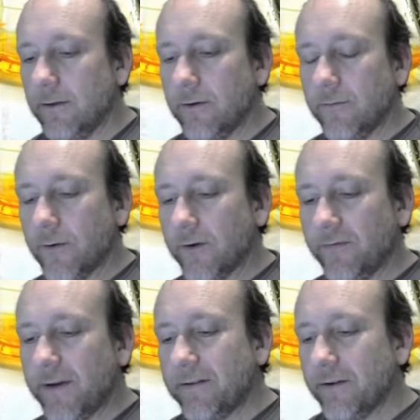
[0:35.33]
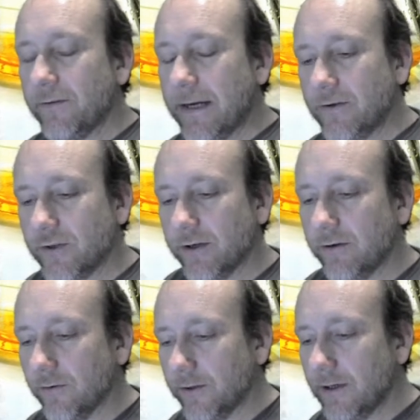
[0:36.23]
you've got spheres arranged in
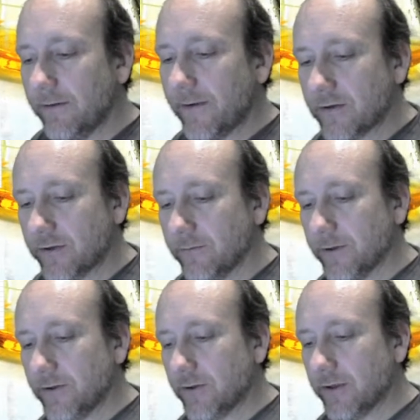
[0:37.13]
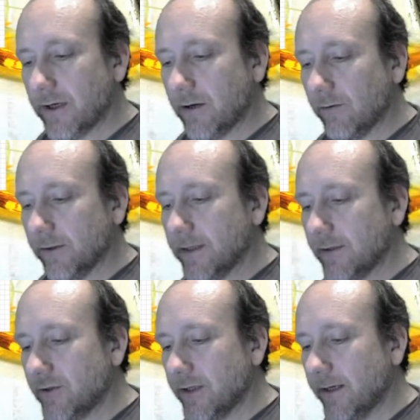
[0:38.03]
an orderly fashion which are all
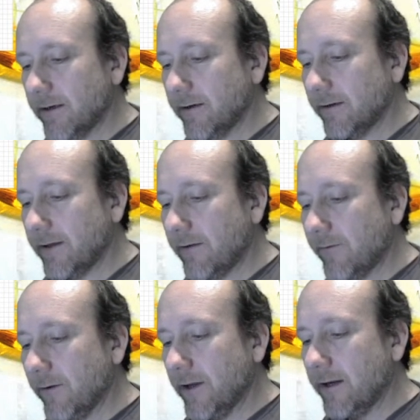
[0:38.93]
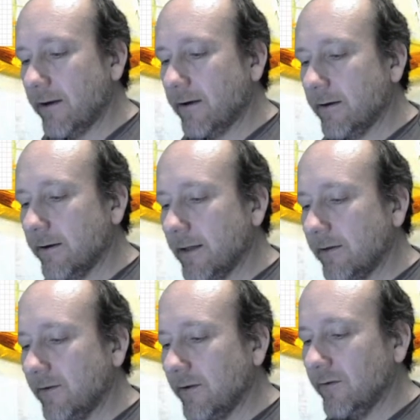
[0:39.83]
touching, therefore
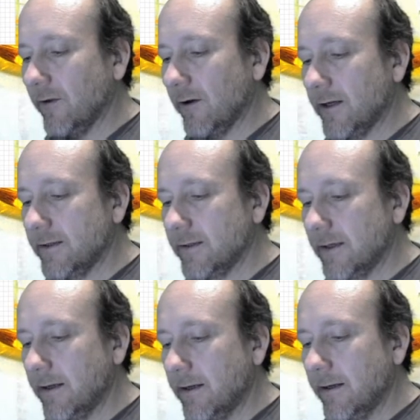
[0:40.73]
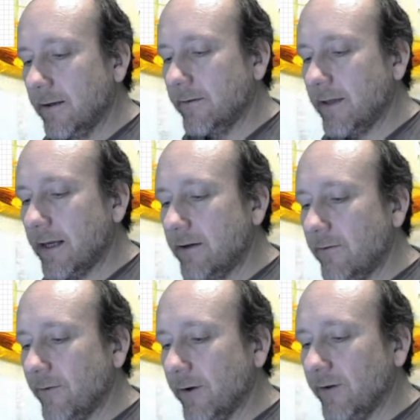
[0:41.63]
that's a solid. Then
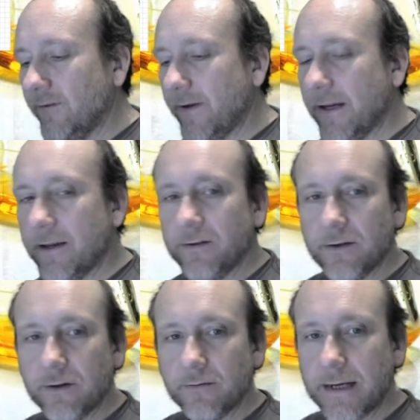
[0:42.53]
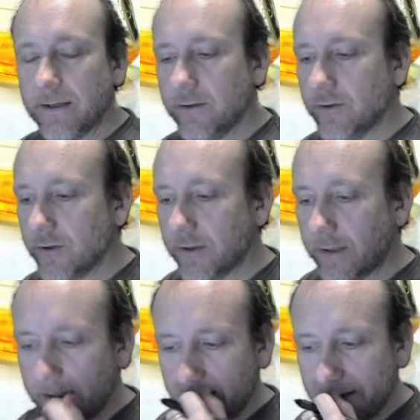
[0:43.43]
you've got spheres arranged
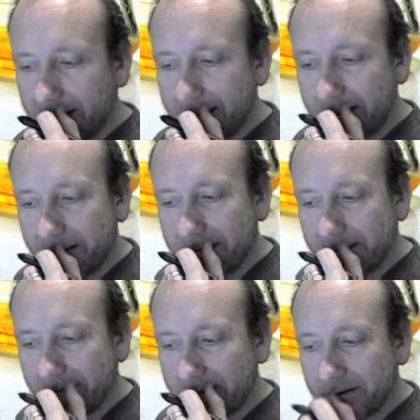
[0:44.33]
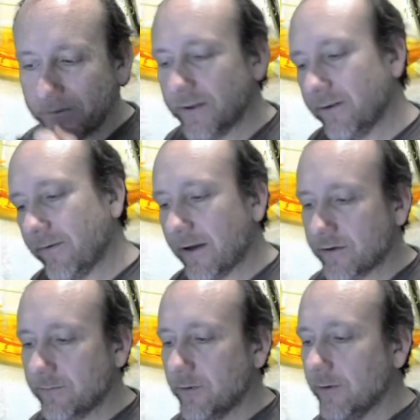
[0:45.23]
in a chaotic
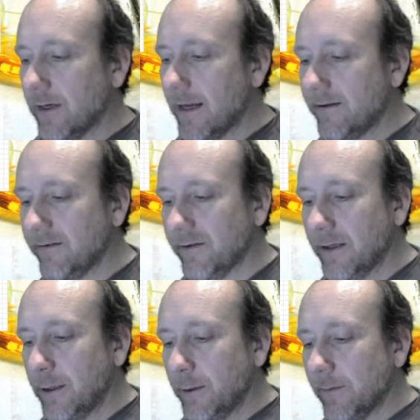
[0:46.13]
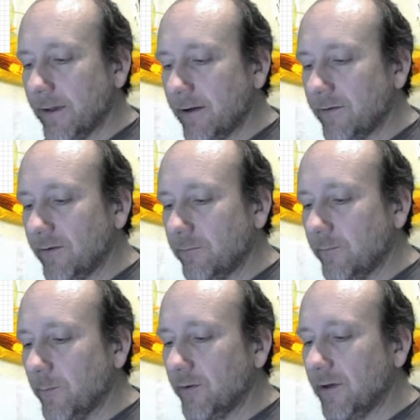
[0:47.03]
fashion, more or less, but they're
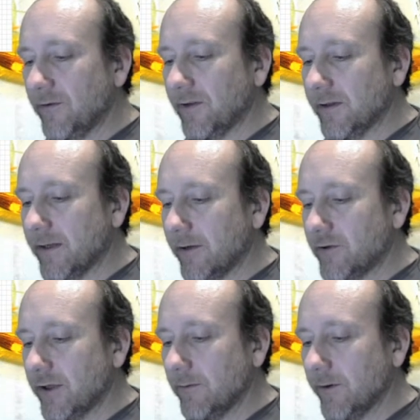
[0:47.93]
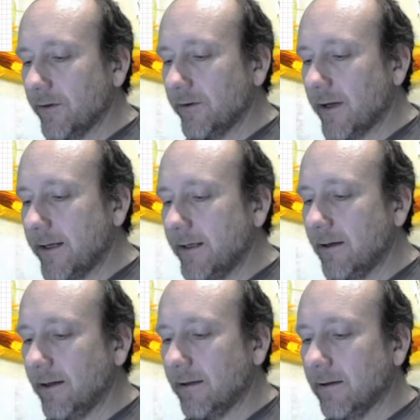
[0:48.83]
mostly still touching with tiny
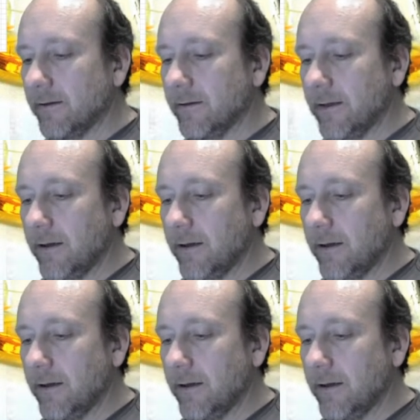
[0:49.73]
little